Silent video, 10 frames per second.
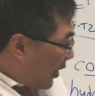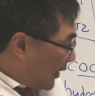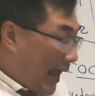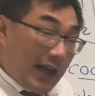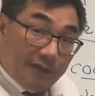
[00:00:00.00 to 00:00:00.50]

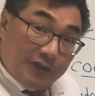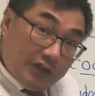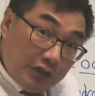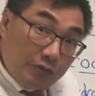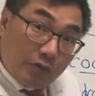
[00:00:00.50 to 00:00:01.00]
on
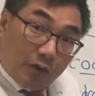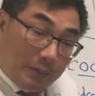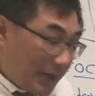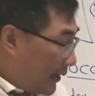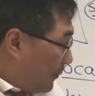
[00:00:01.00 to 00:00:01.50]
alpha-2
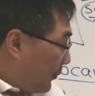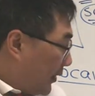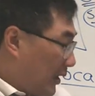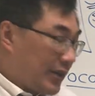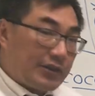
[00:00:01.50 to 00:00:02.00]
normally,
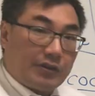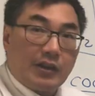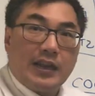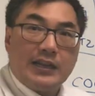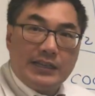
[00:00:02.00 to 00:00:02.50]
under
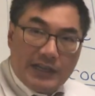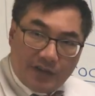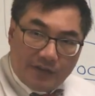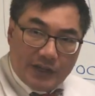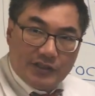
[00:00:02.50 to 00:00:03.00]

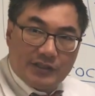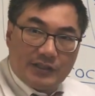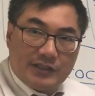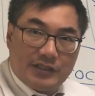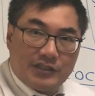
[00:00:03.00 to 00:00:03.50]
denervation
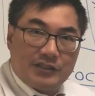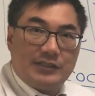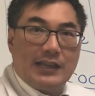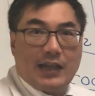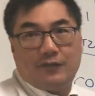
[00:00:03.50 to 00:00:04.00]

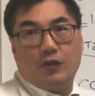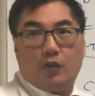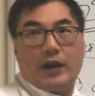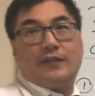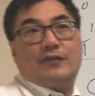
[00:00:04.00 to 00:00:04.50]
conditions, the
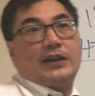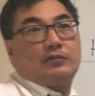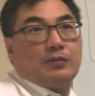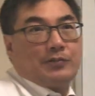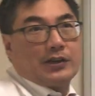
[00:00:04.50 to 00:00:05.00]
alpha-1
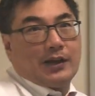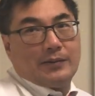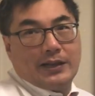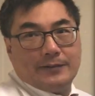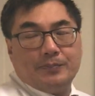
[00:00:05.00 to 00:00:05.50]
effect will
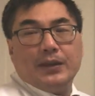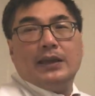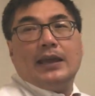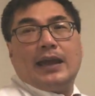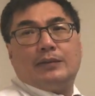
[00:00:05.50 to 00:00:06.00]
predominate.
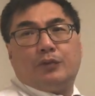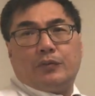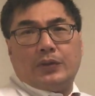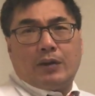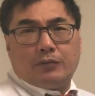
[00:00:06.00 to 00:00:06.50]
And
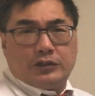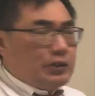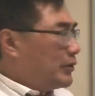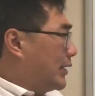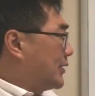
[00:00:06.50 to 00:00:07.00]
what that will
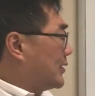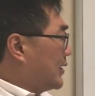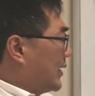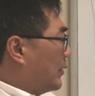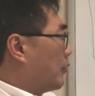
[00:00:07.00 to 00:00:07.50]
do is
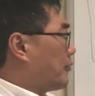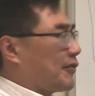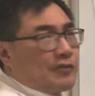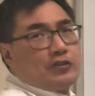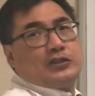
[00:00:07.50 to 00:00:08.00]
it will
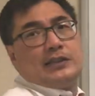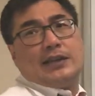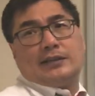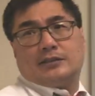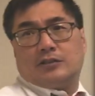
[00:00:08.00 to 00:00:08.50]
reverse the
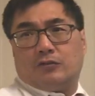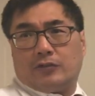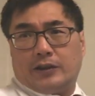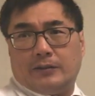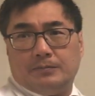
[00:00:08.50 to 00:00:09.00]

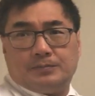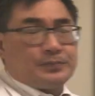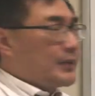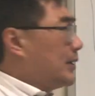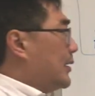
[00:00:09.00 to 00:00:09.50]
anisocoria.
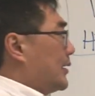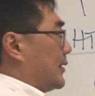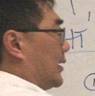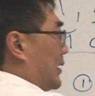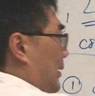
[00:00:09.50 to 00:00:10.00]

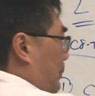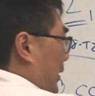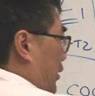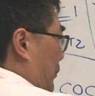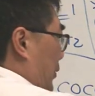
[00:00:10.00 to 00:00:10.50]
The bigger